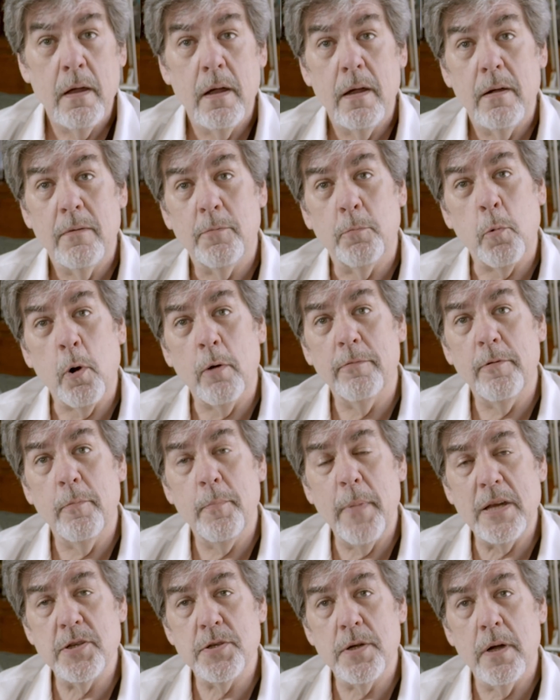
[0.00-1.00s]
For more
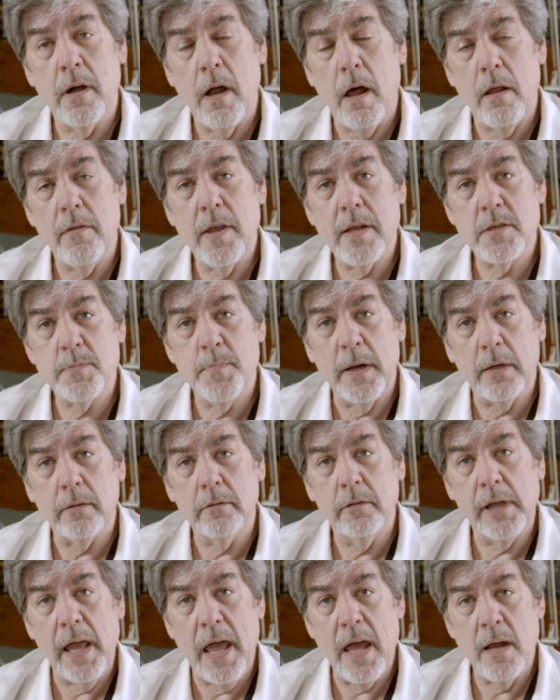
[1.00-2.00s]
information on all things
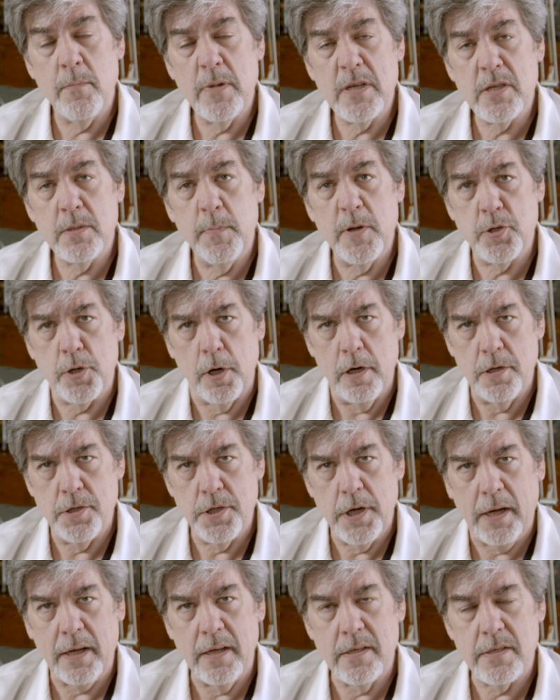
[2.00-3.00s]
medical cannabis, be sure to
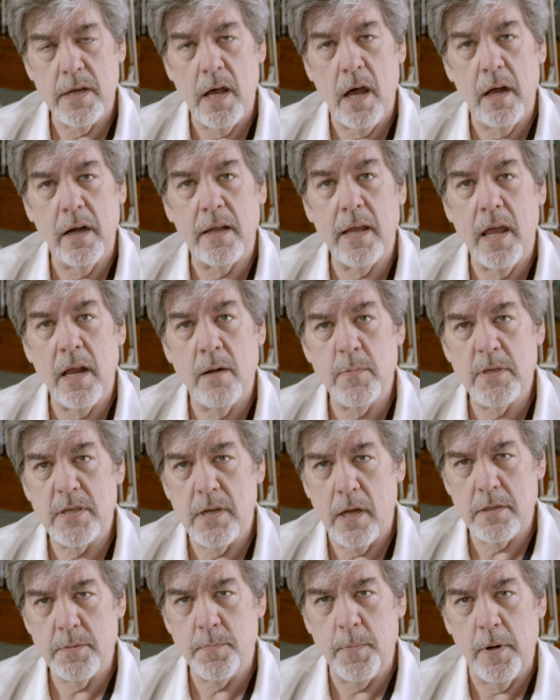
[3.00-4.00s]
check us out at
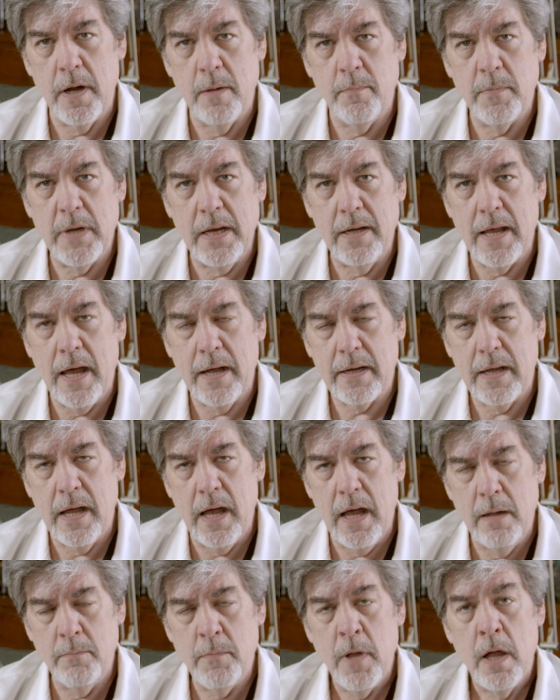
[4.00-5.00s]

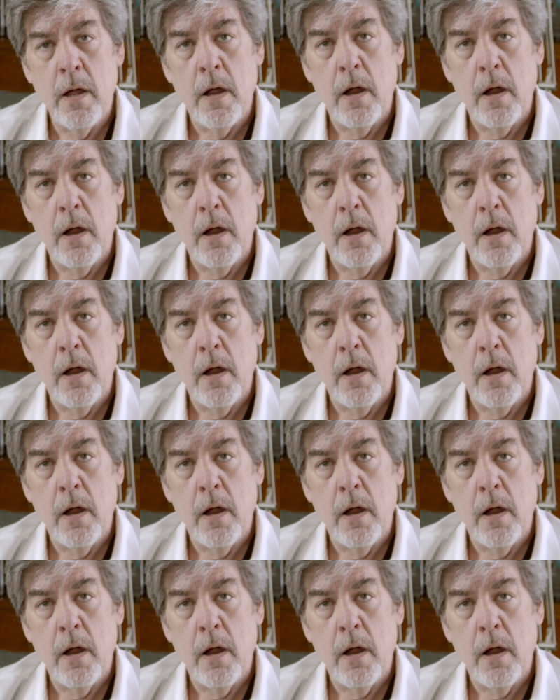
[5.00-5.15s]
CannabisExpertMD.com.